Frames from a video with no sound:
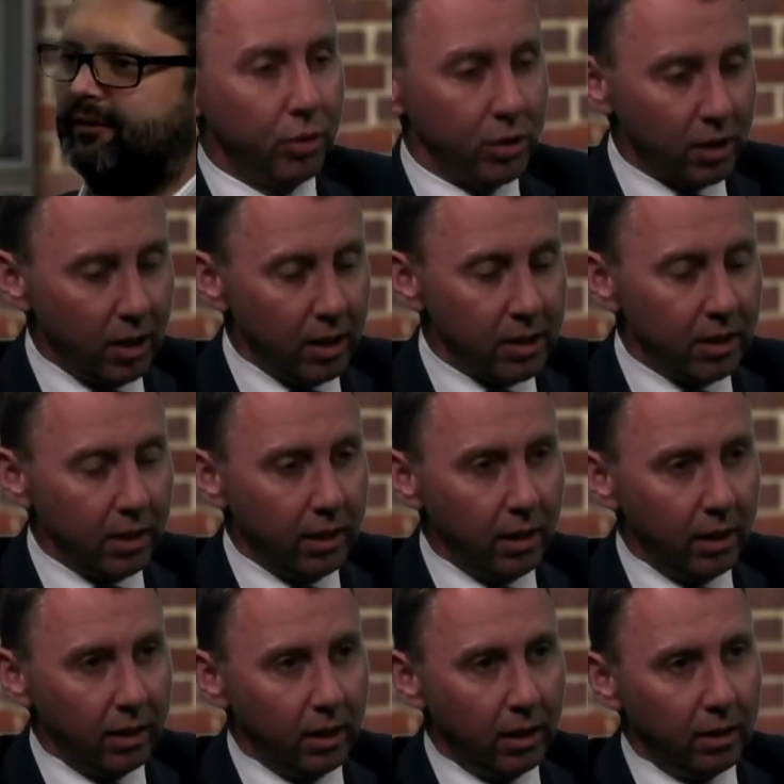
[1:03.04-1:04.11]
Precisely.
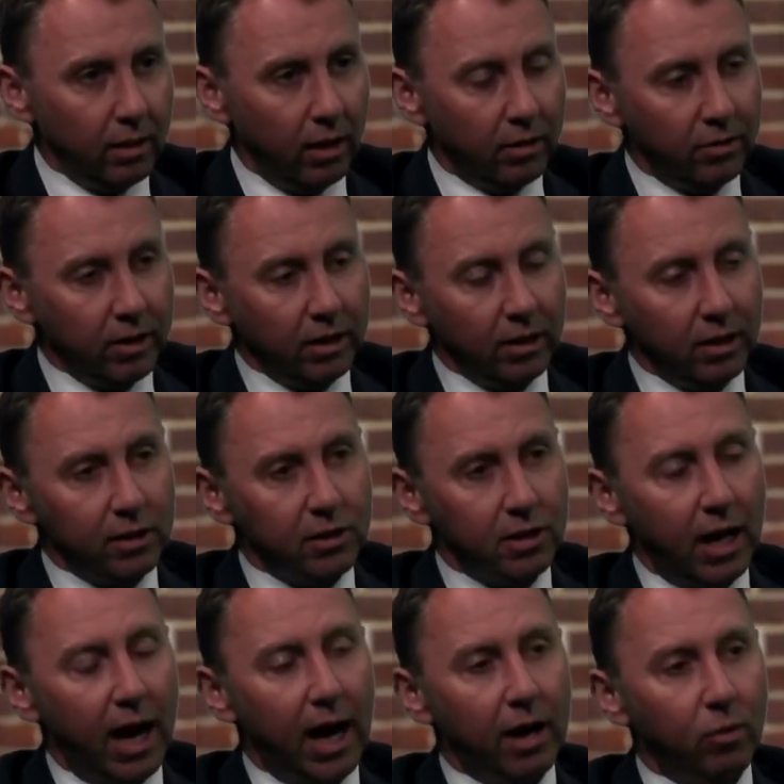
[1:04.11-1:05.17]
And I think that it's
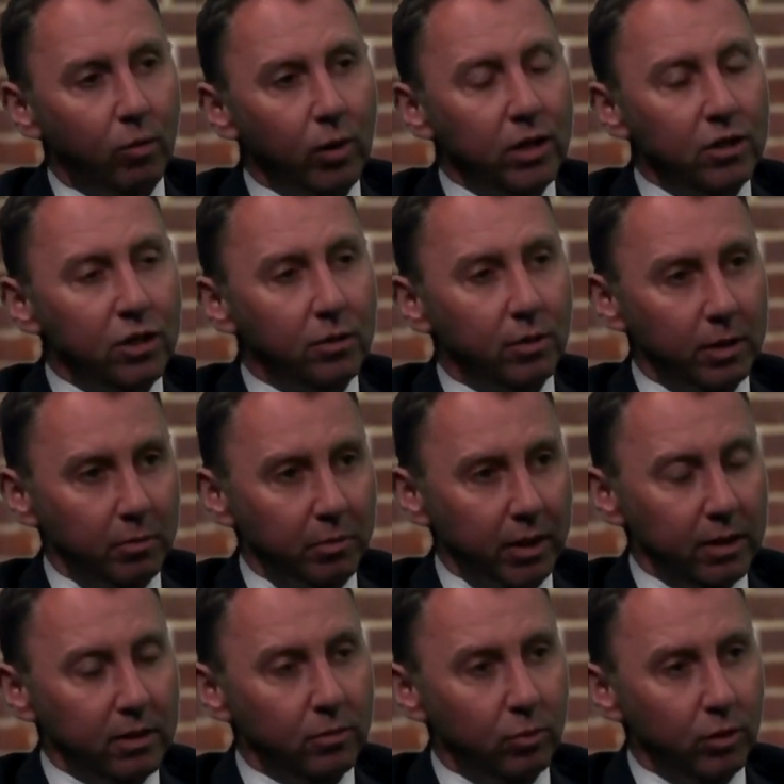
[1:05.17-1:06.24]
the how we do it
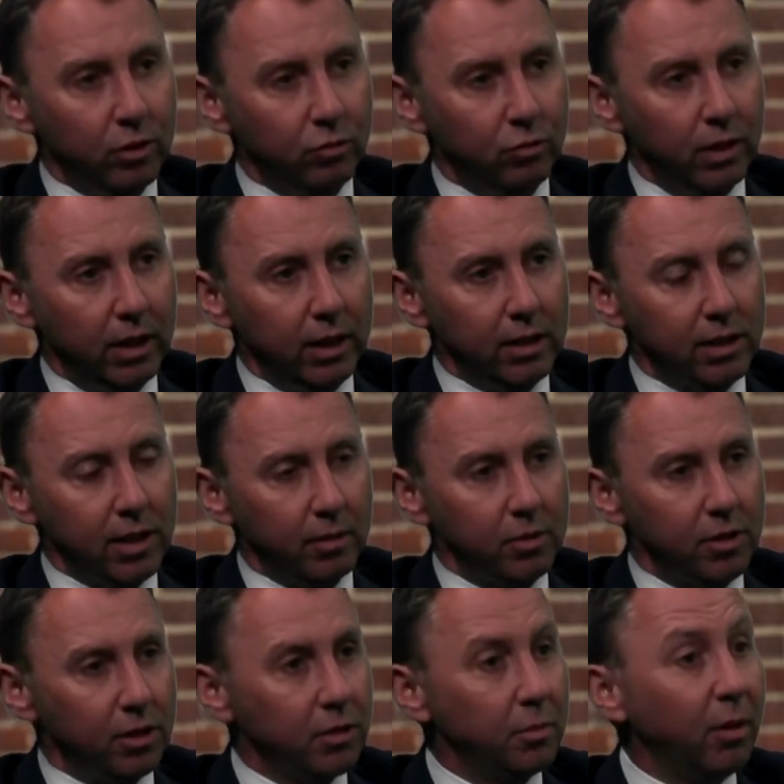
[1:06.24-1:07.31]
bit which really
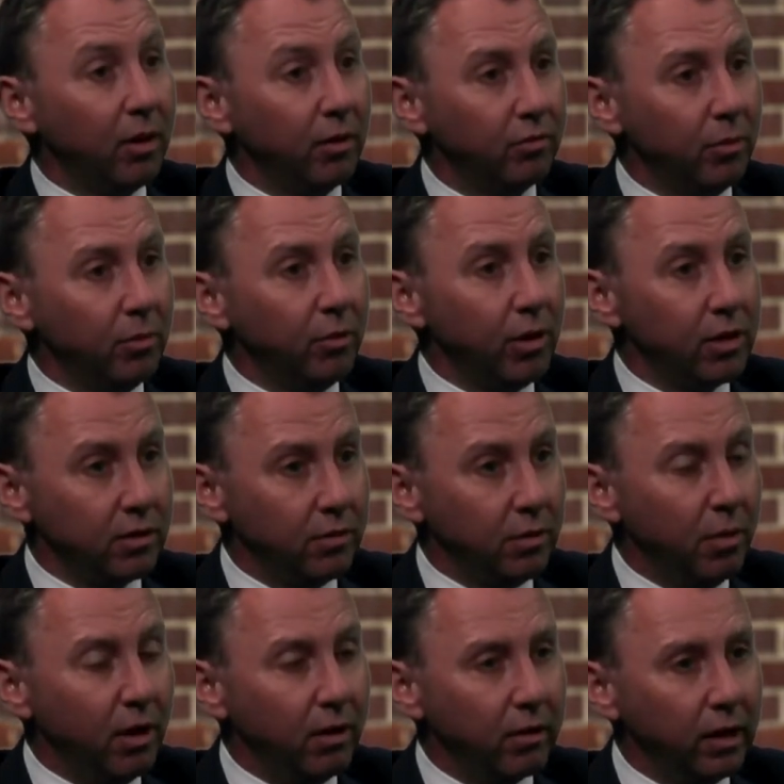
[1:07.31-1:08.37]
sets us apart from the rest of the
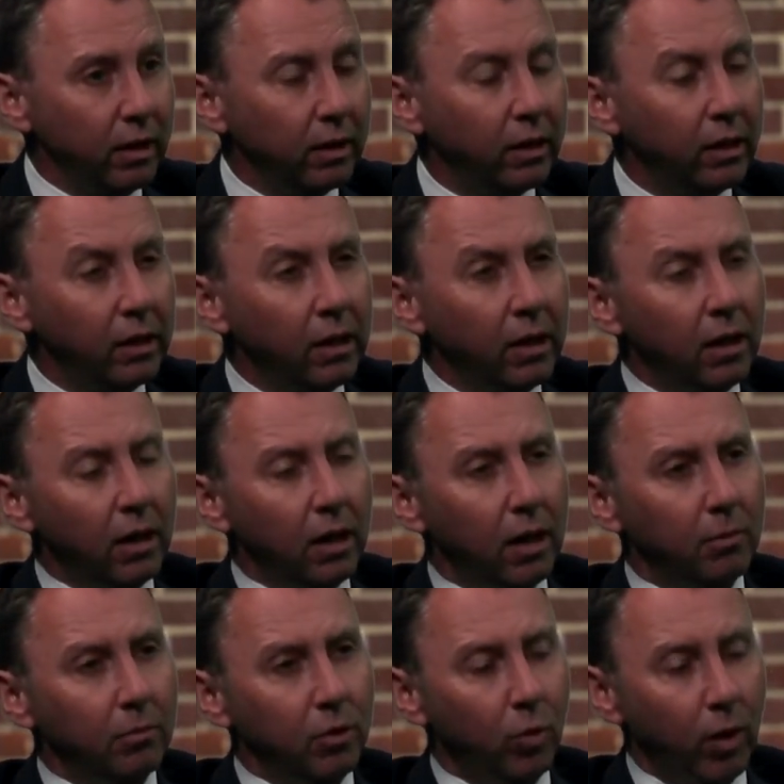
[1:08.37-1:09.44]
market.
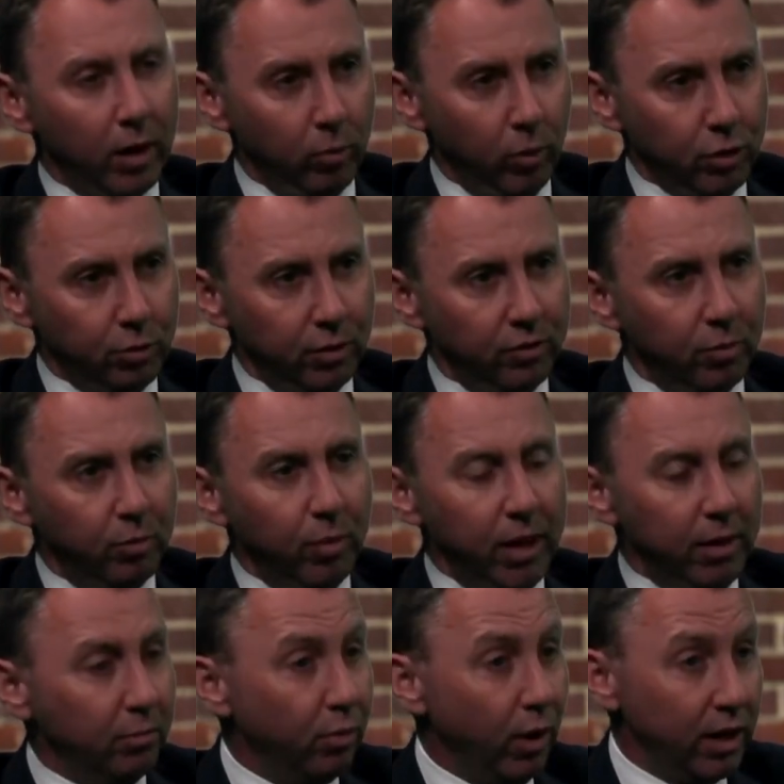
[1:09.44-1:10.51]
The way in which we've
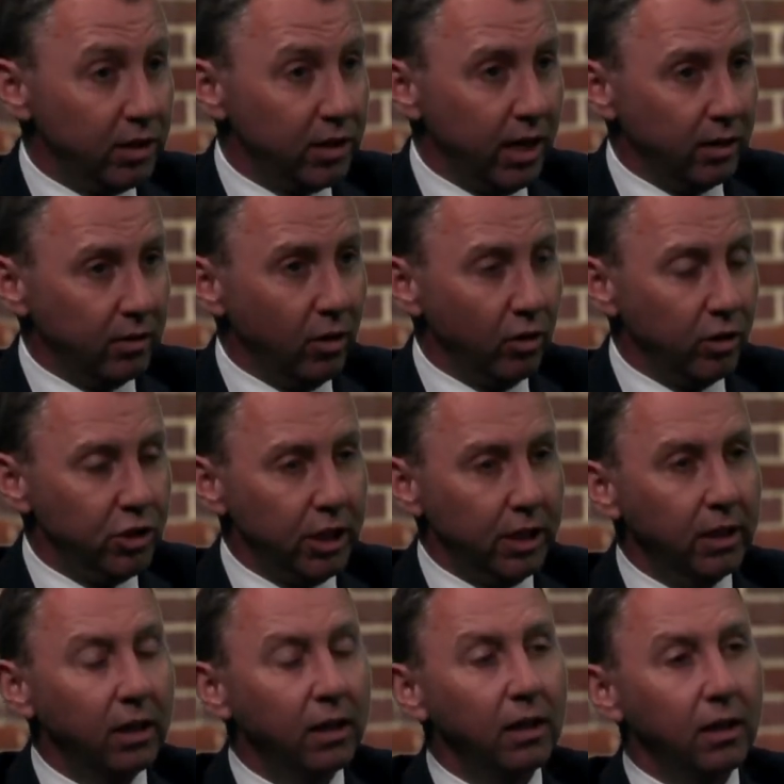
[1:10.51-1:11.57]
embraced
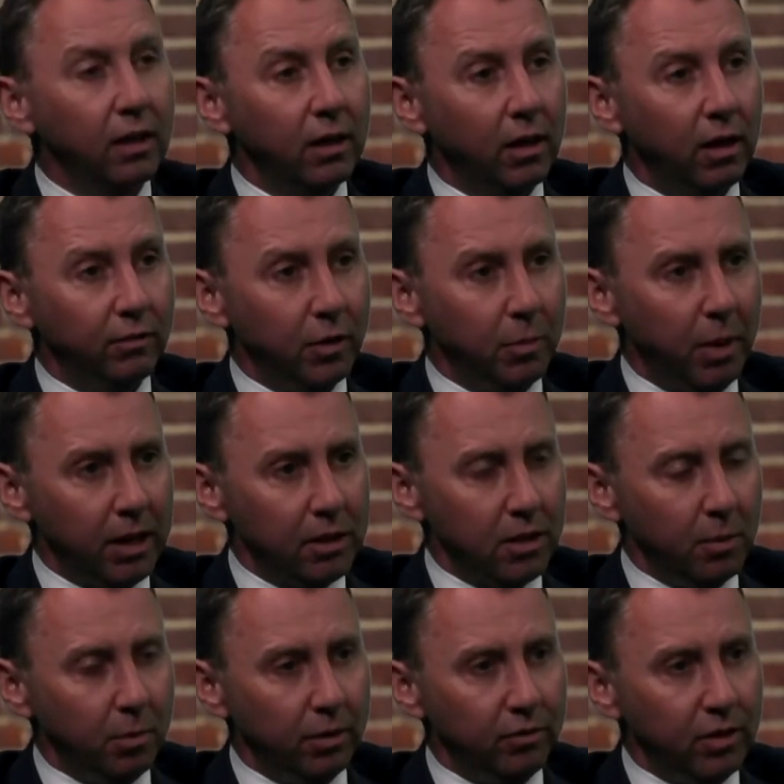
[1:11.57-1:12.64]
technology over the past
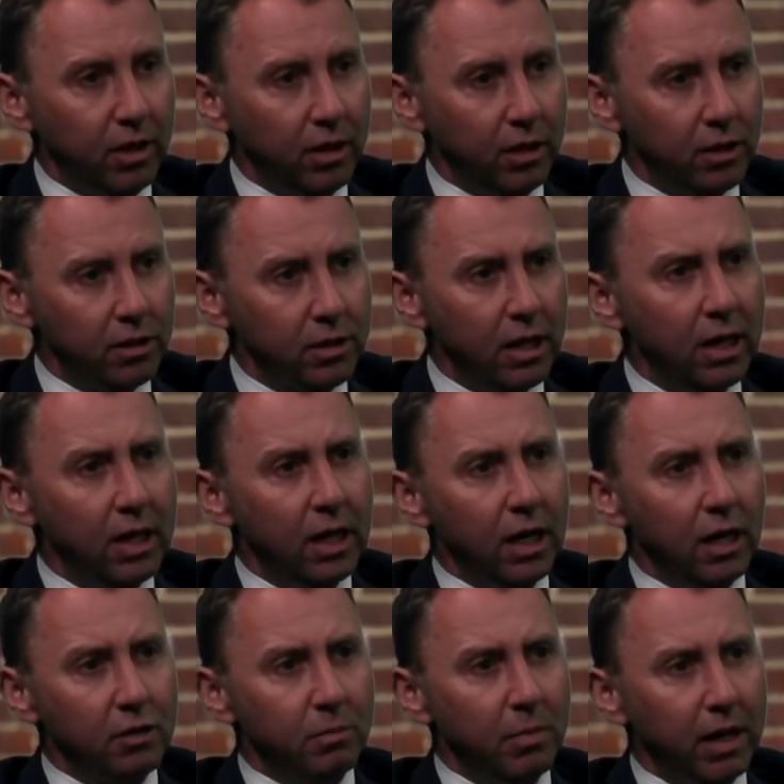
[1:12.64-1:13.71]
couple of years
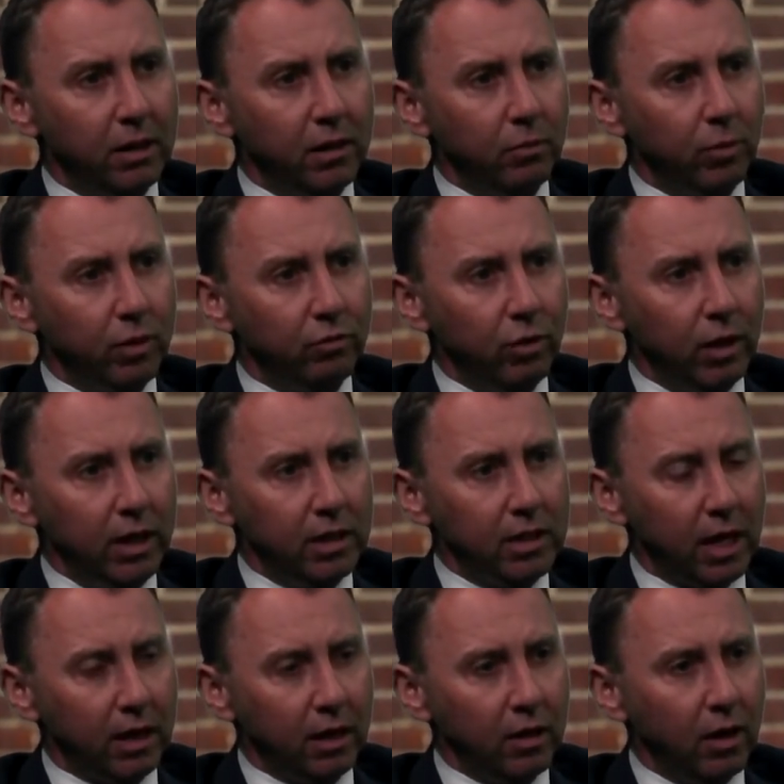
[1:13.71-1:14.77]
has meant that we've really
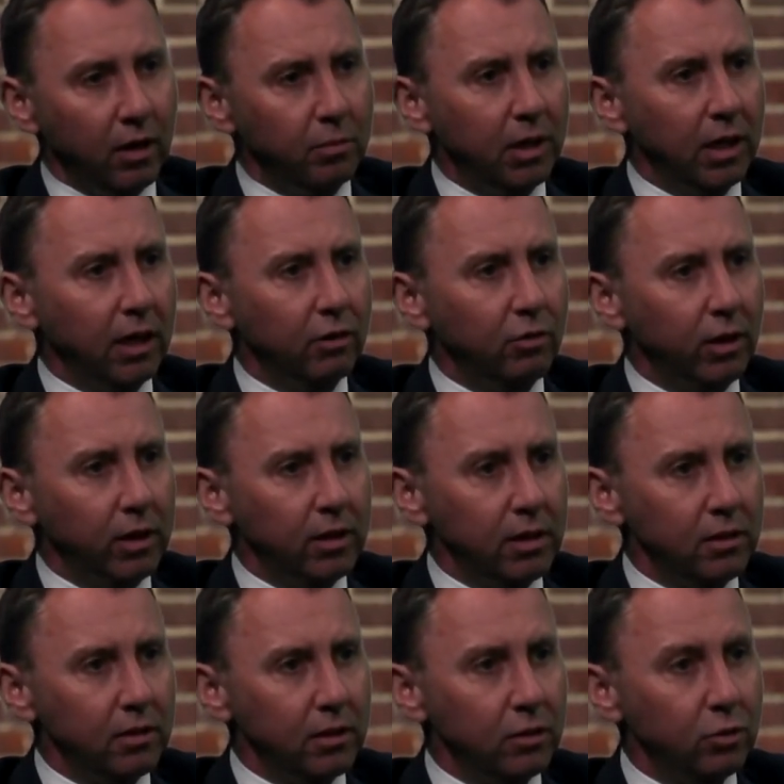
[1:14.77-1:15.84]
taken home collect credit
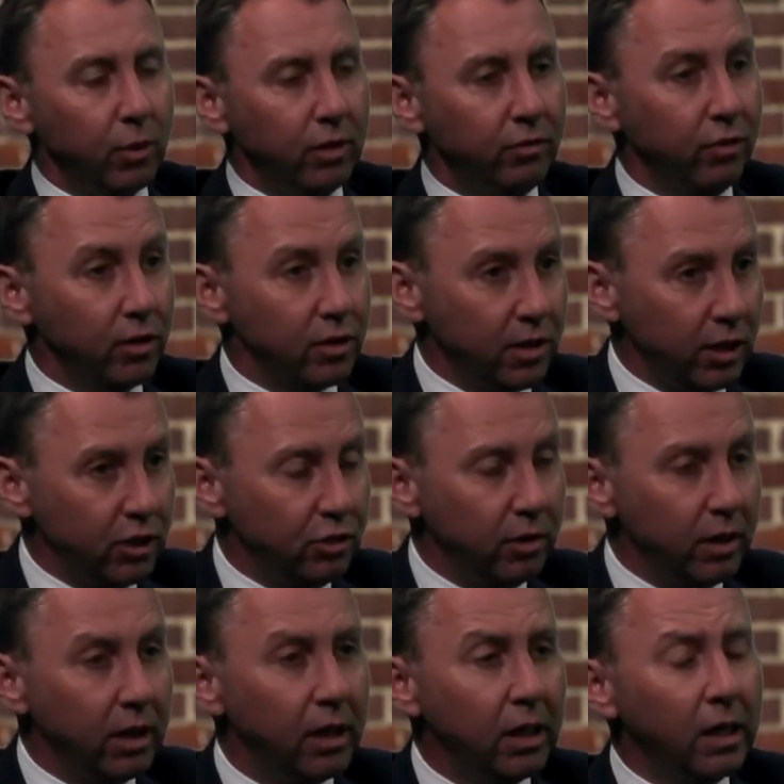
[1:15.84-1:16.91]
into the 21st
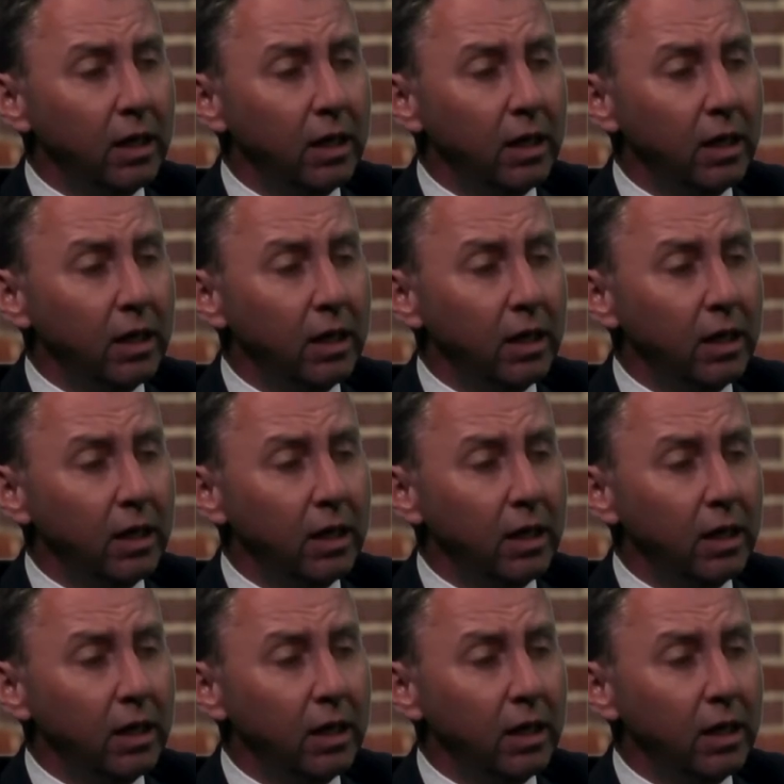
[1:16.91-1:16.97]
century.